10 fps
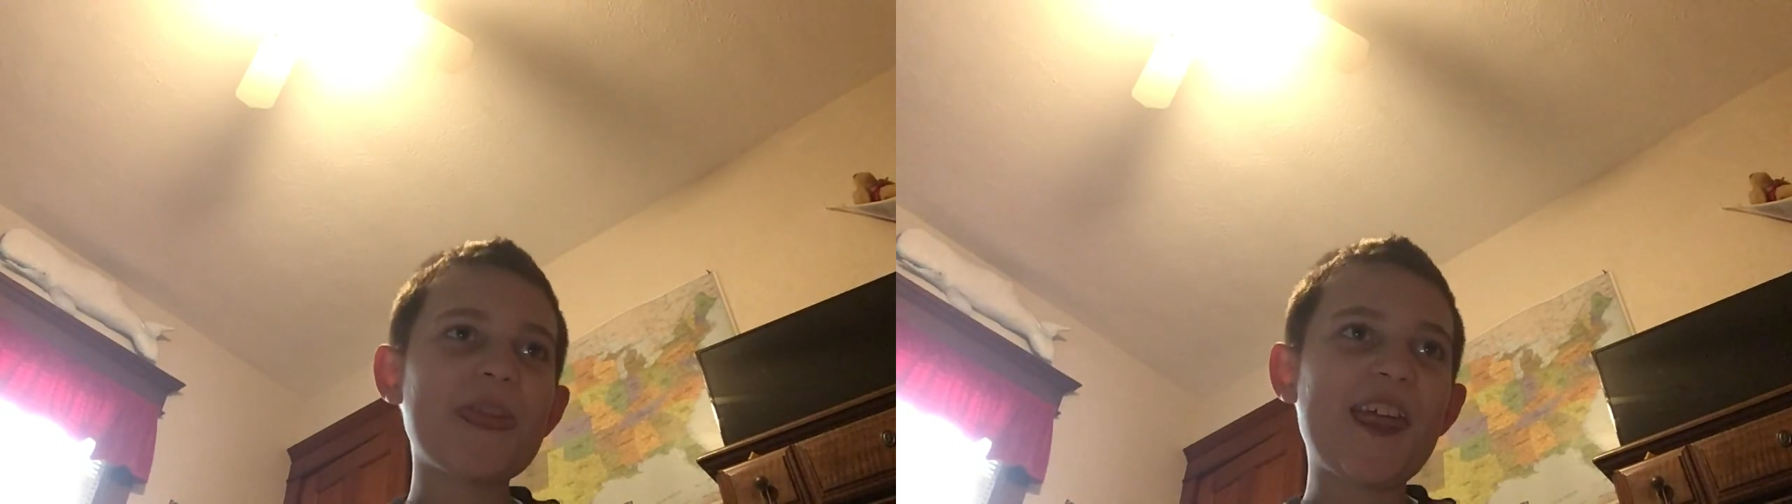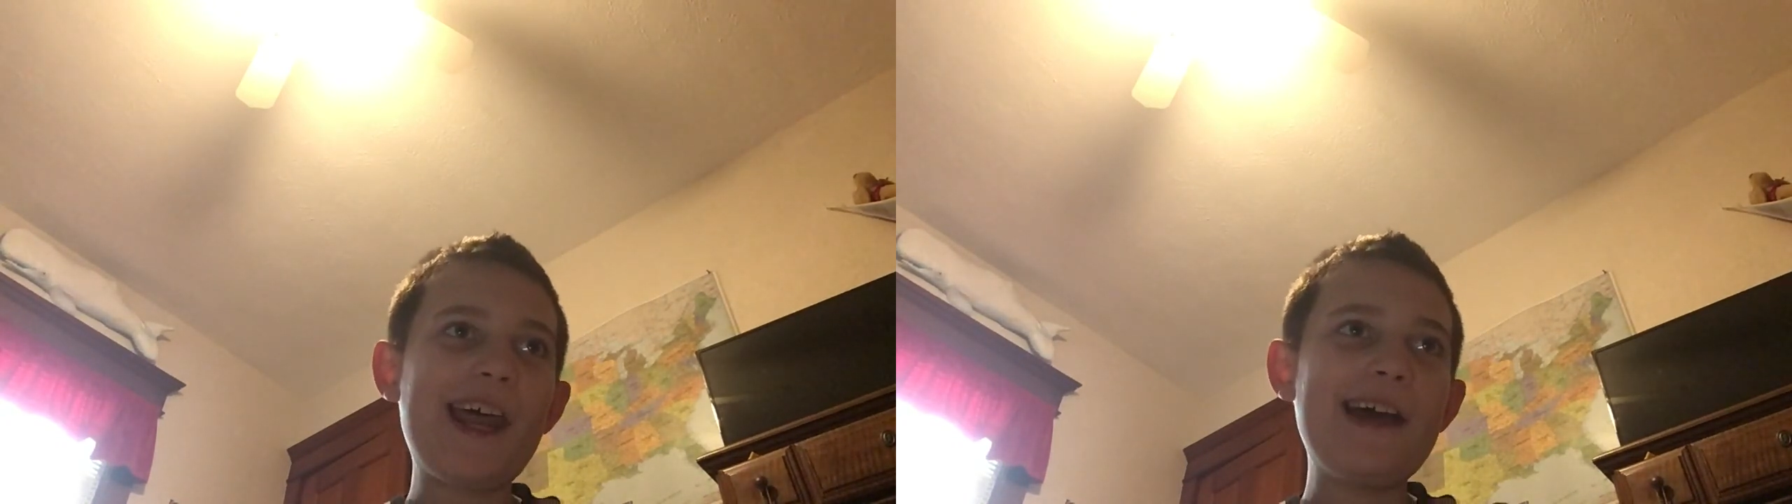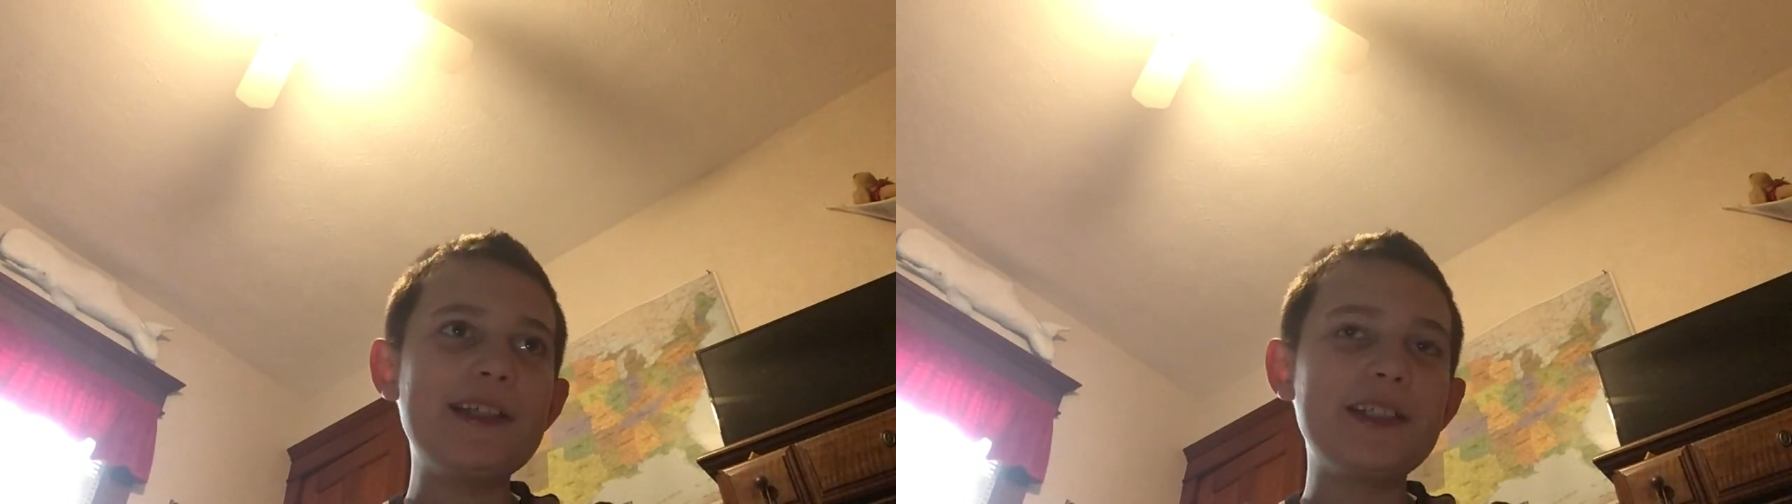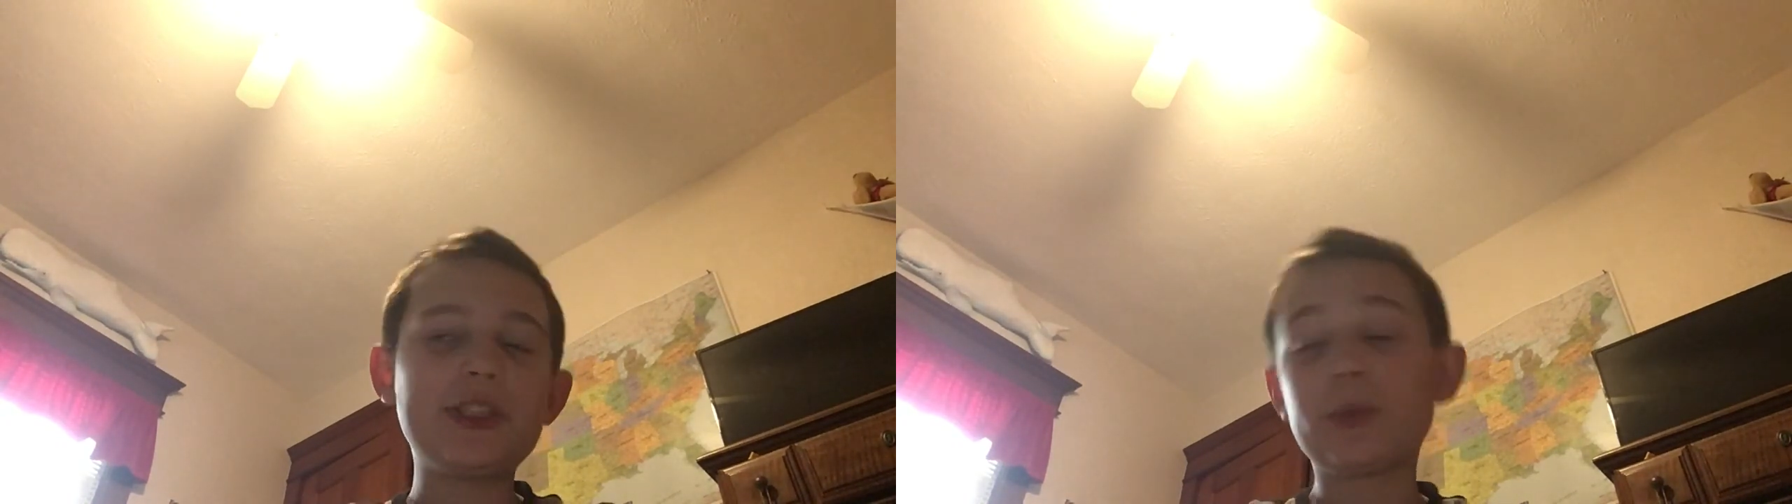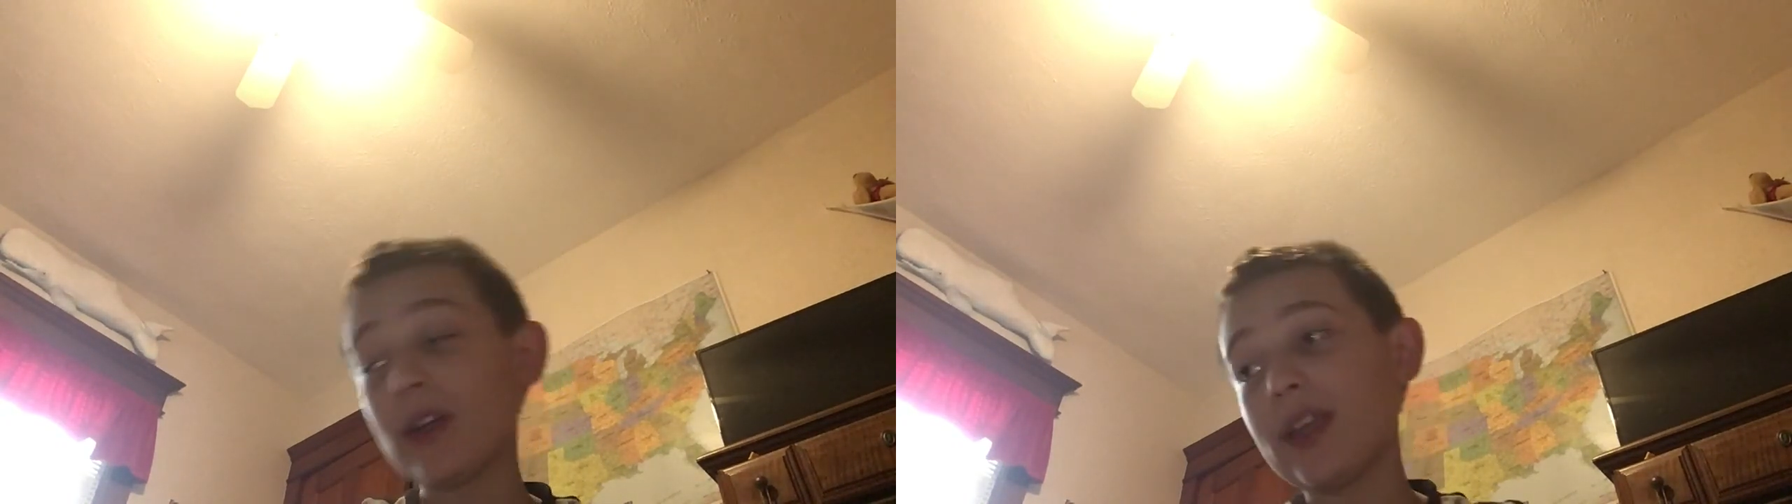And it's
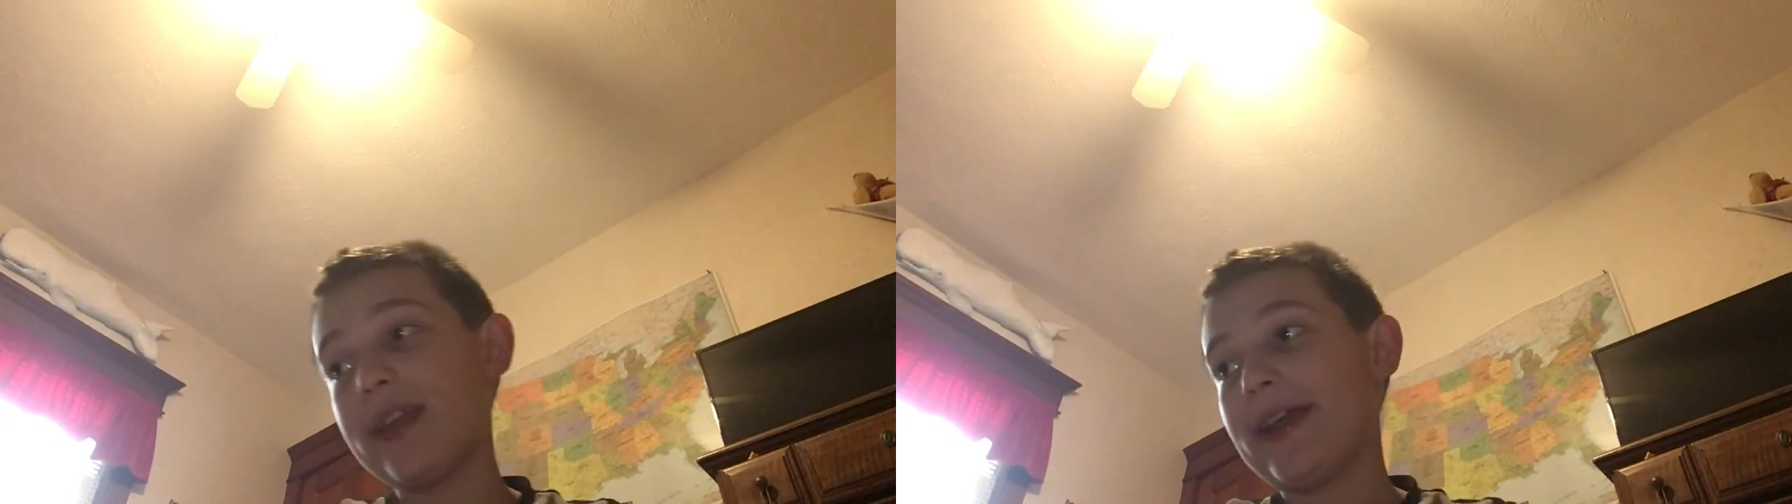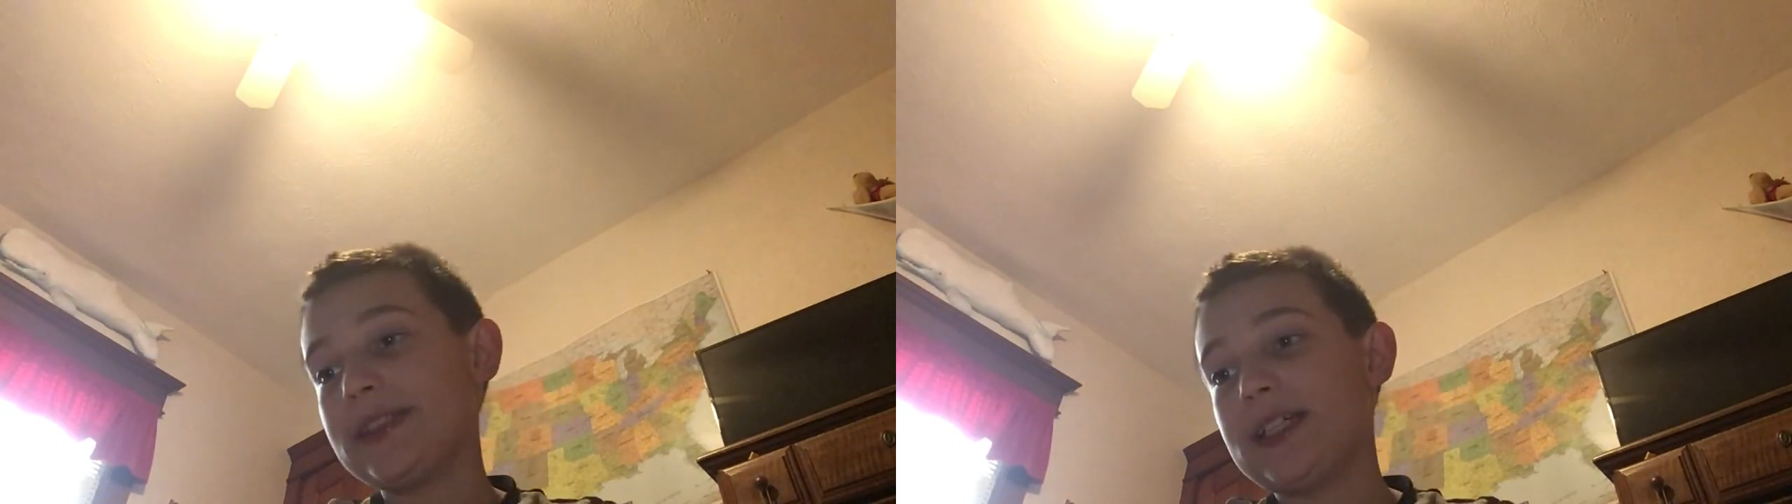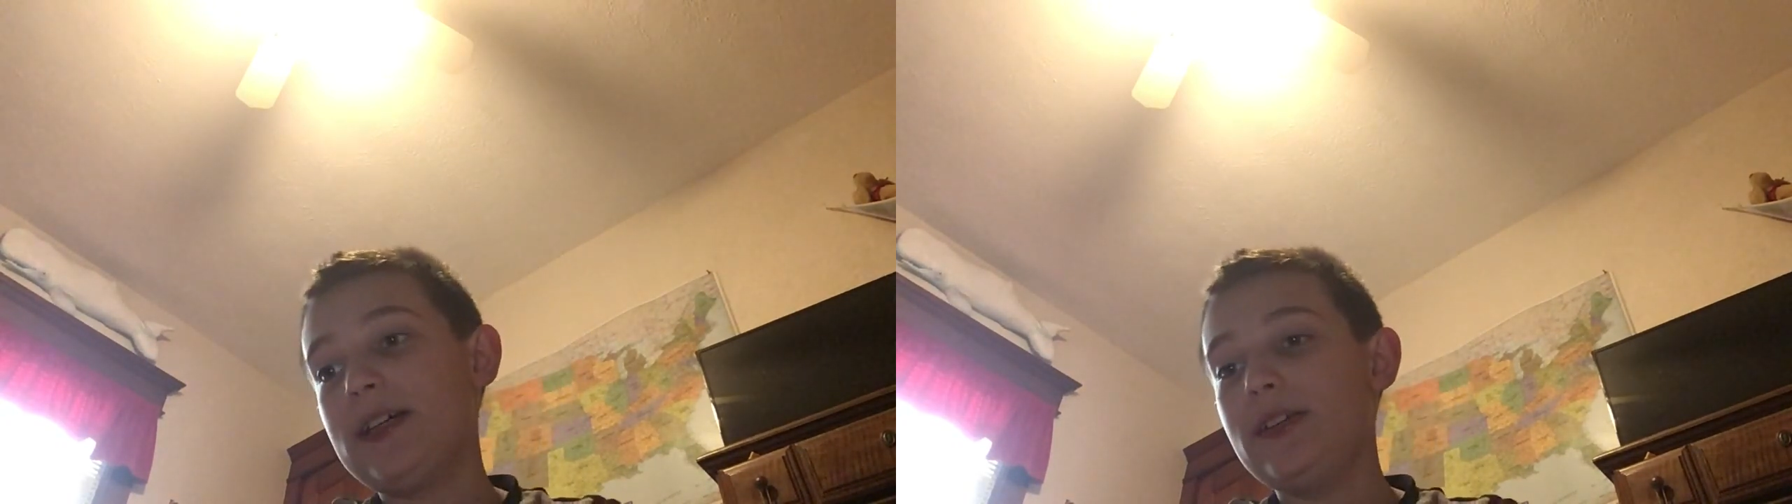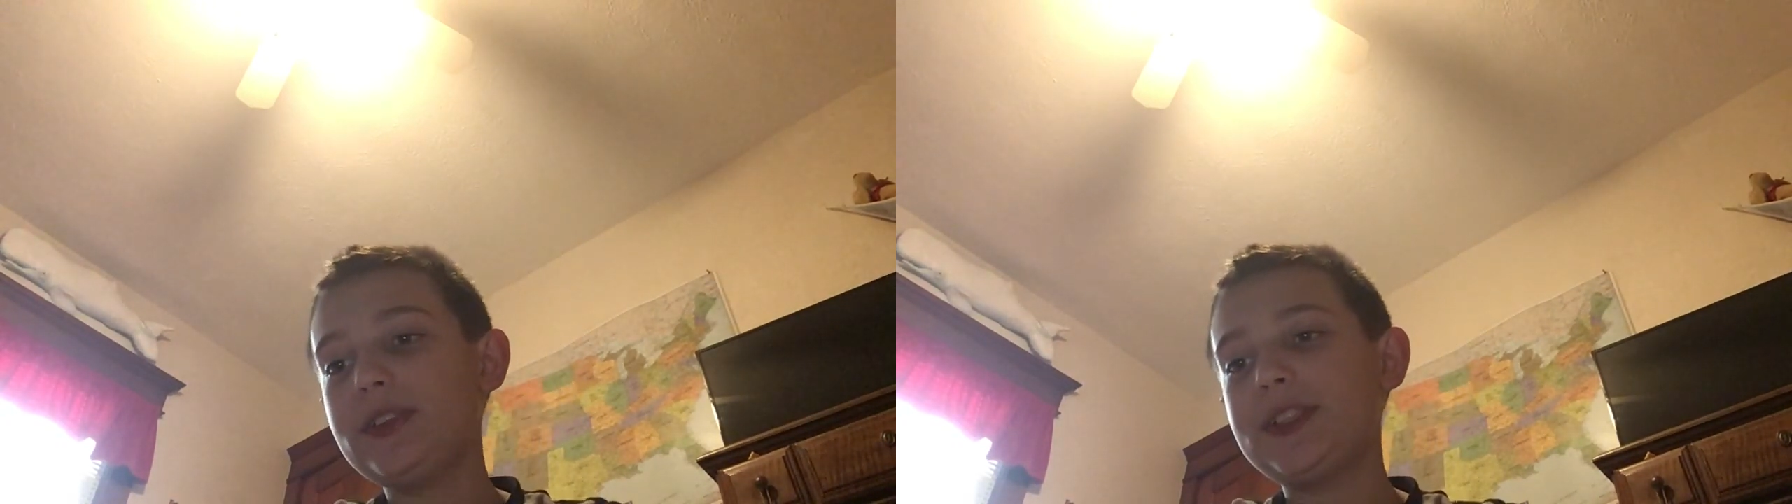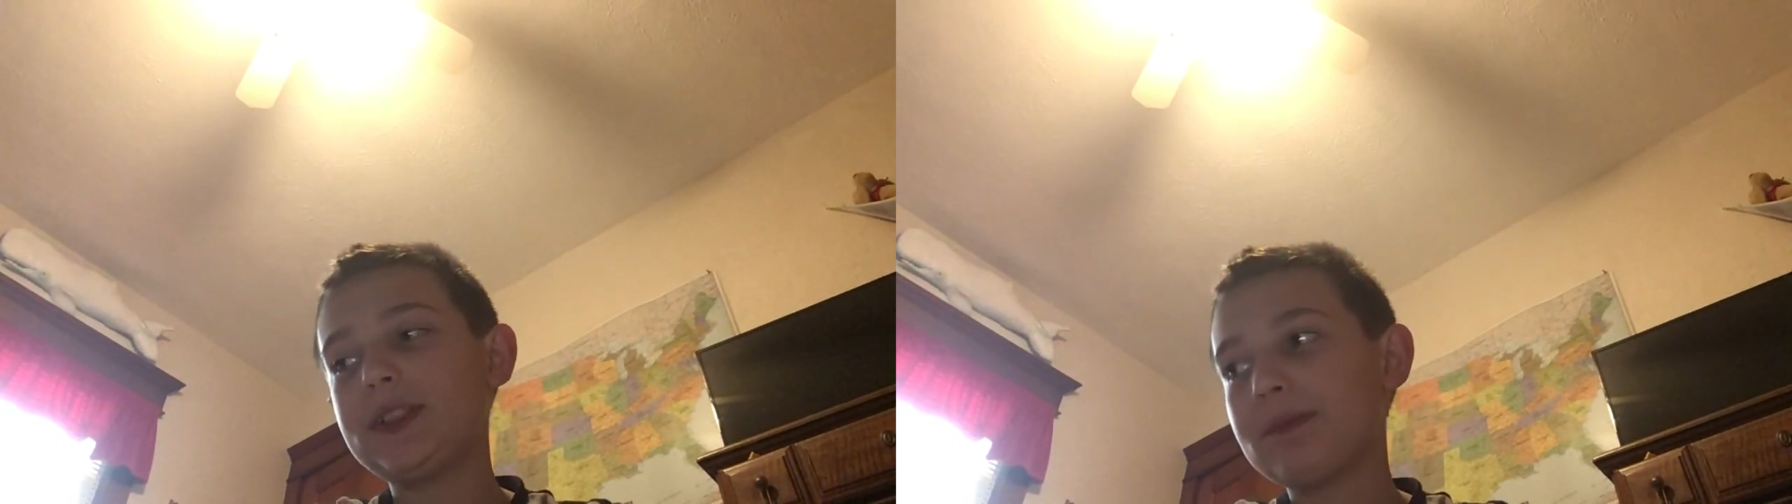a really nice
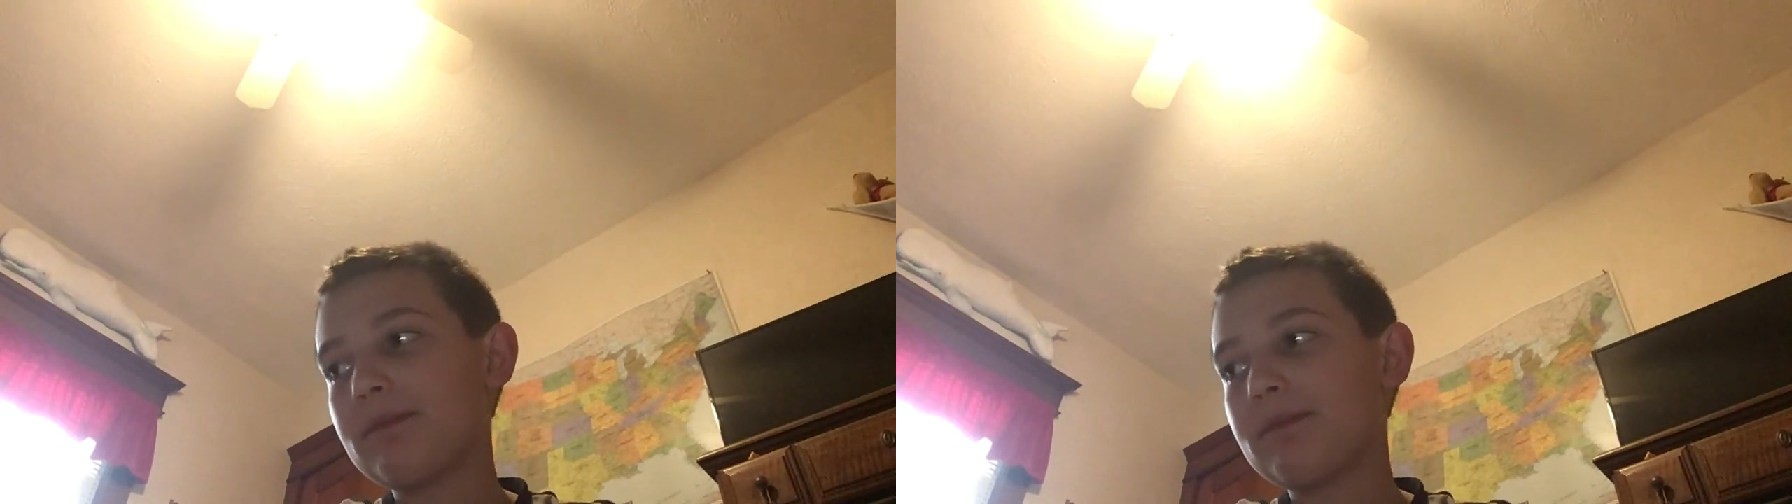house.